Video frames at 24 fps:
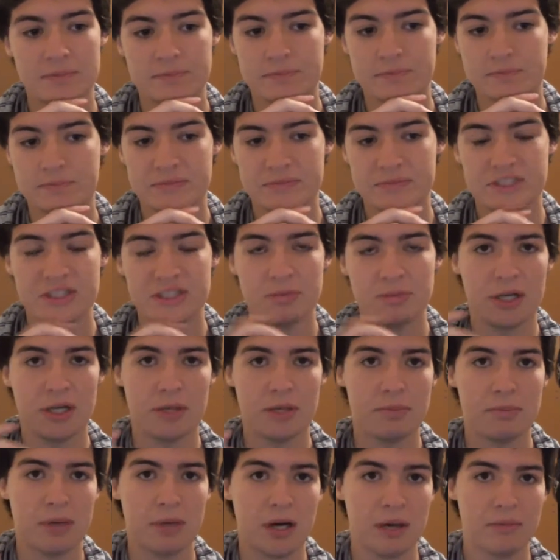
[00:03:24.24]
Spirit
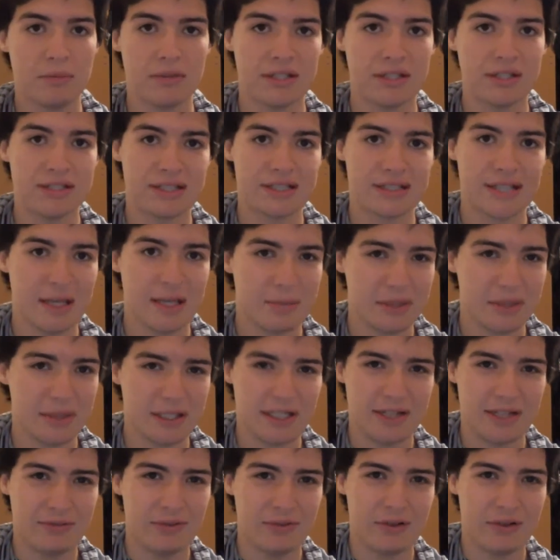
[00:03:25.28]
Bomb, things like that. But he
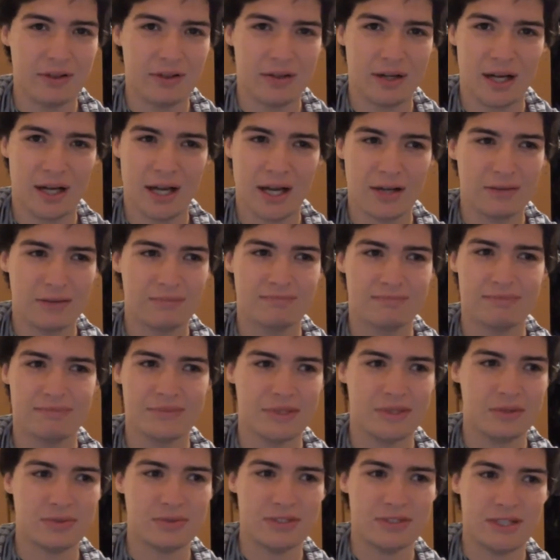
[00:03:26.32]

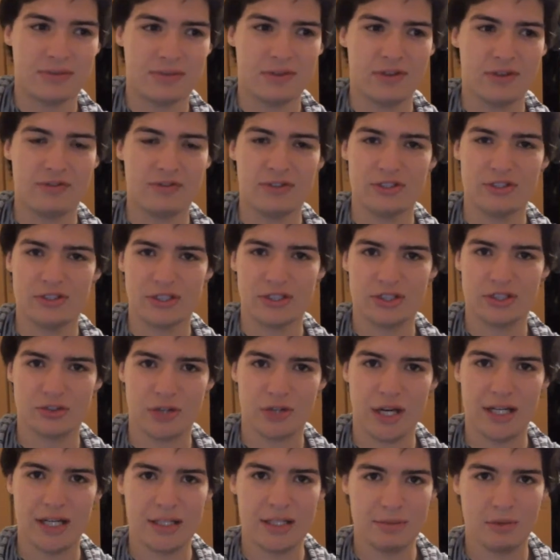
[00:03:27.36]
was never officially
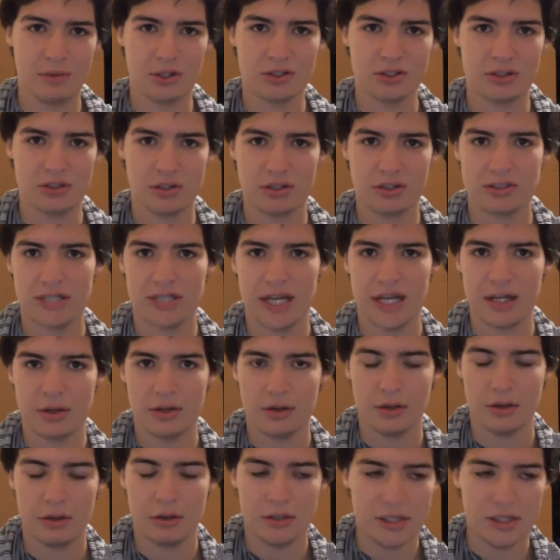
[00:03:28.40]
trained in martial arts at
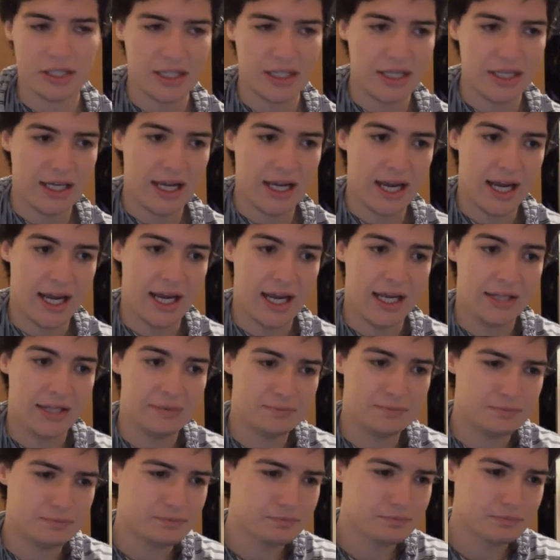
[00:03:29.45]
all.
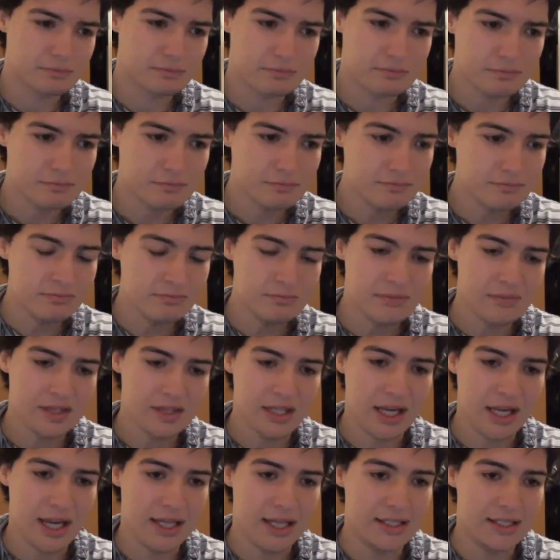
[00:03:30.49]
And
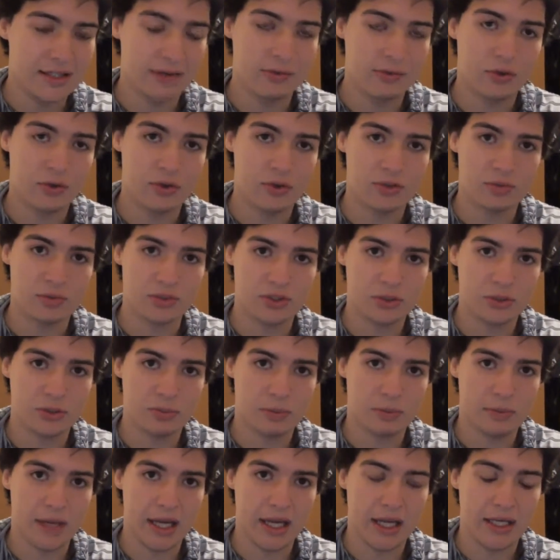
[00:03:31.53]
then of course with
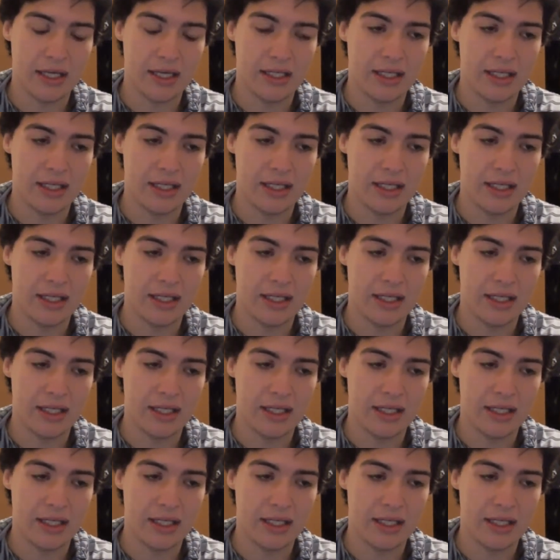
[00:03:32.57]
Superman,